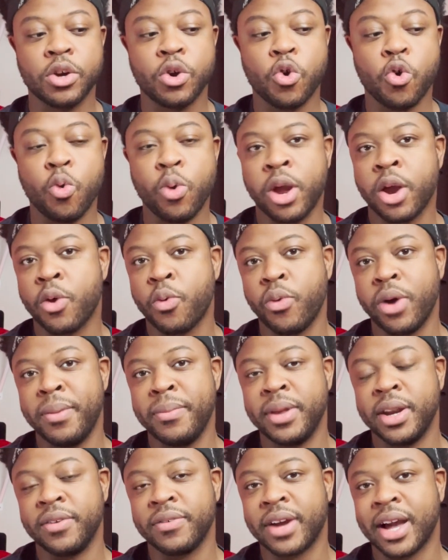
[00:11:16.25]
queer
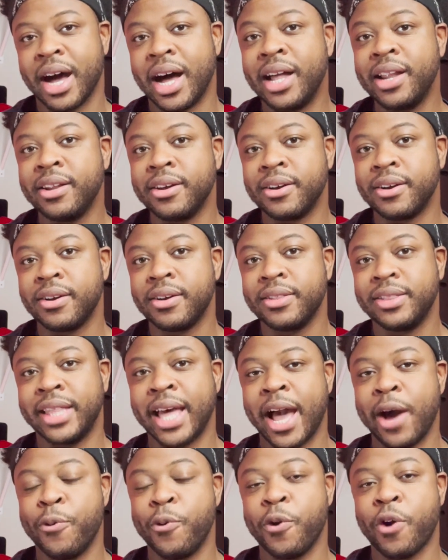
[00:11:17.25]
women of color
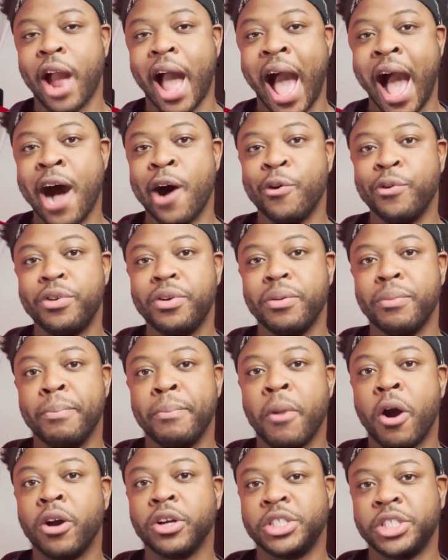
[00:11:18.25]
that were out
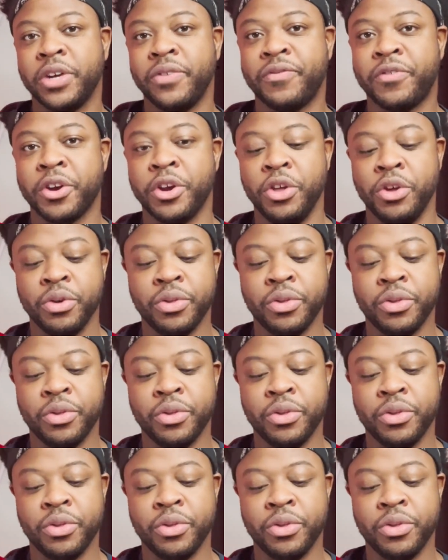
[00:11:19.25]
marching for you,